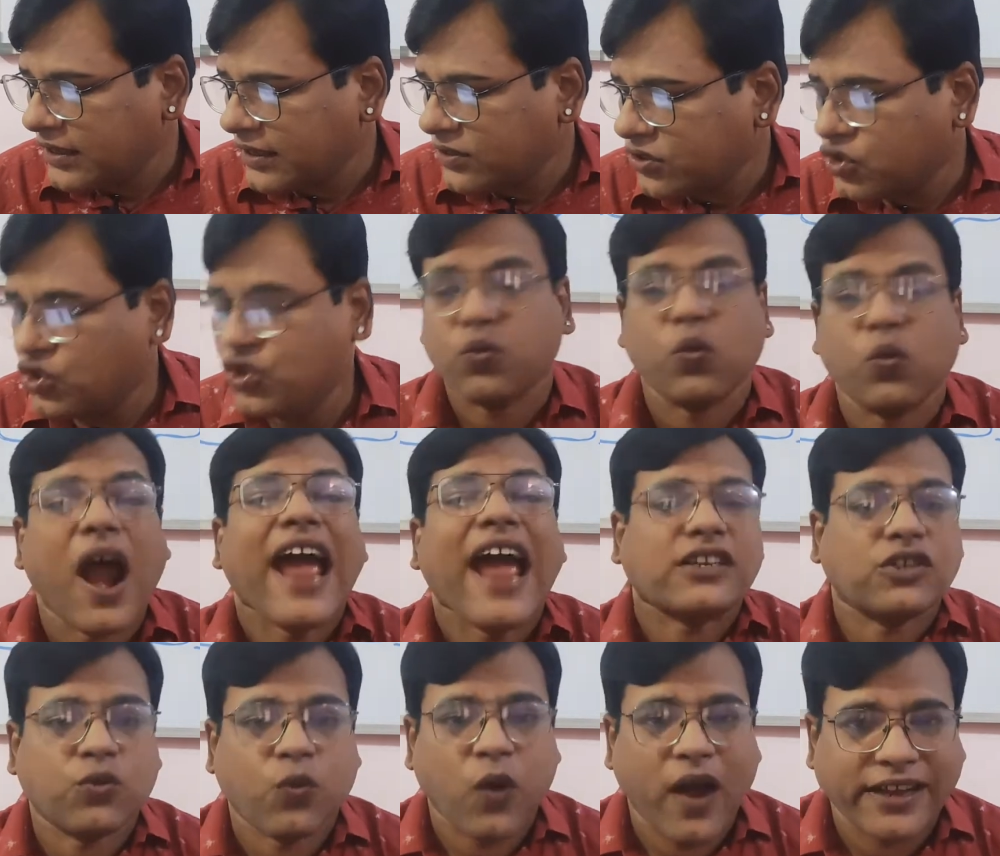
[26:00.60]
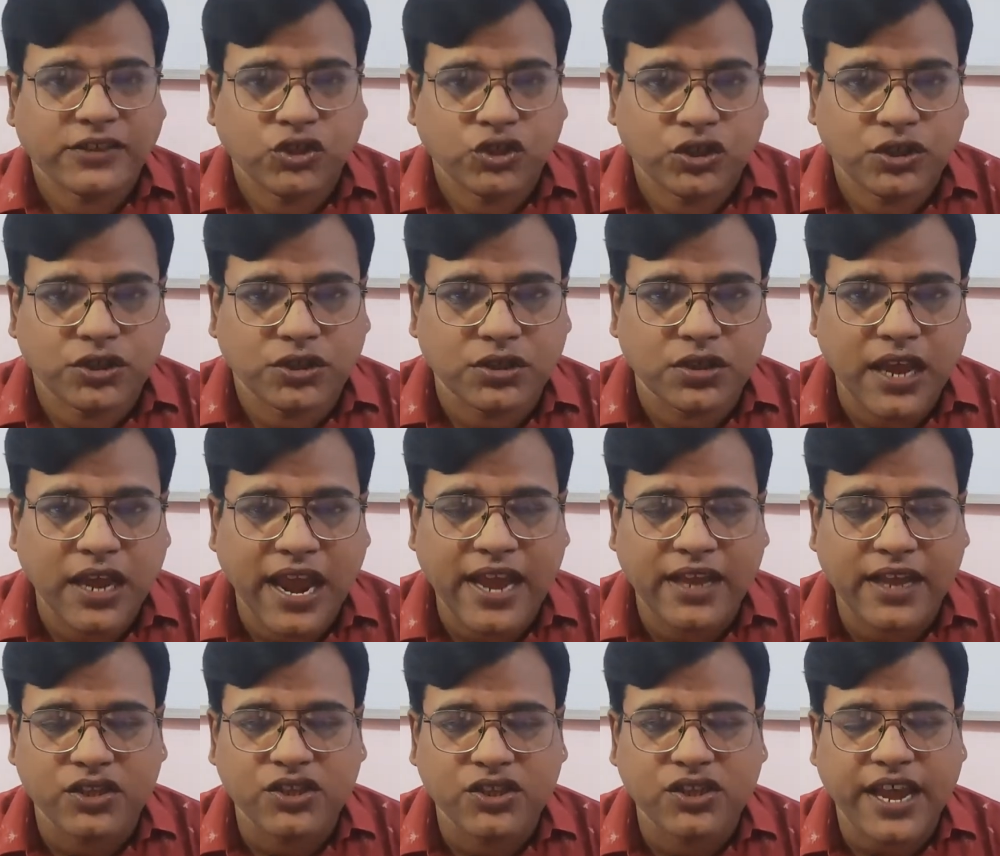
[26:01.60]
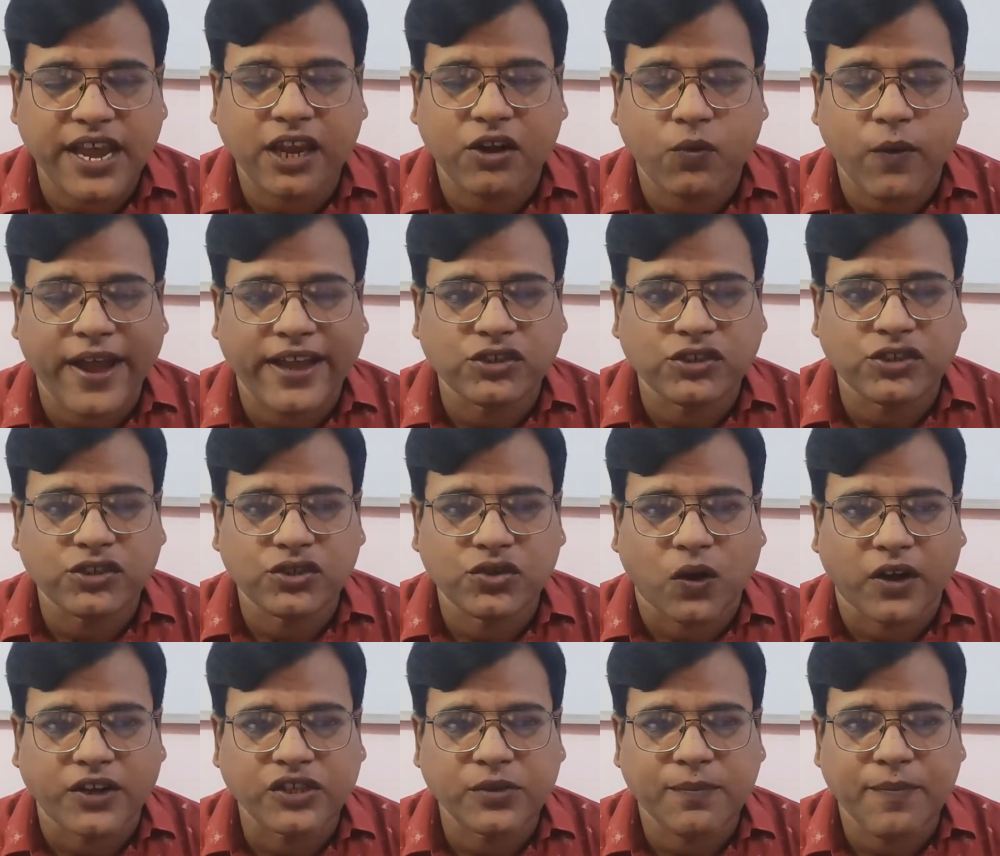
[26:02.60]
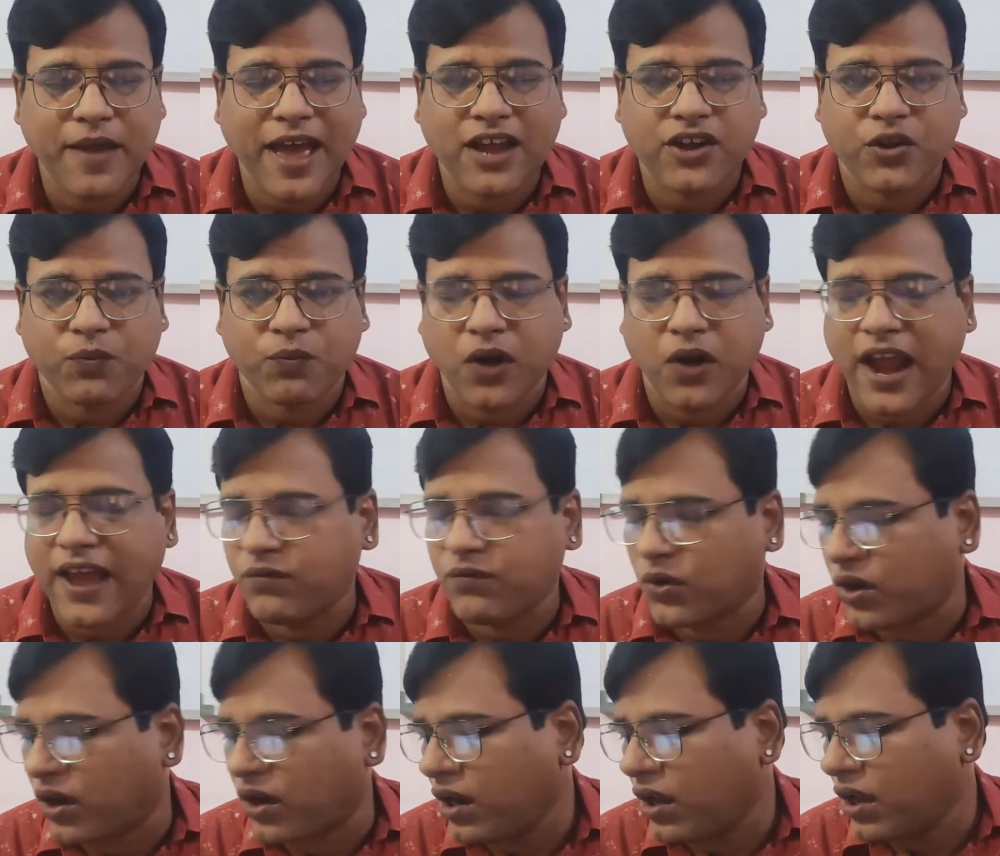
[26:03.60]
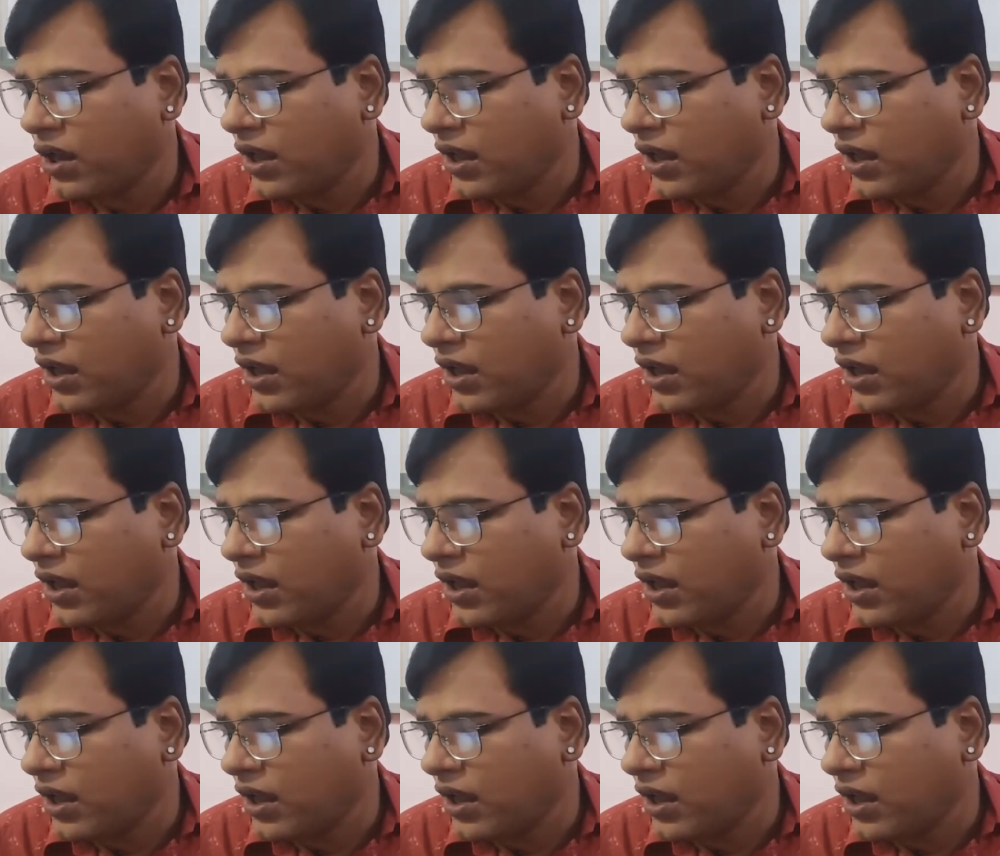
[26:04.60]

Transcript: direct question. And the second question talks about your brother,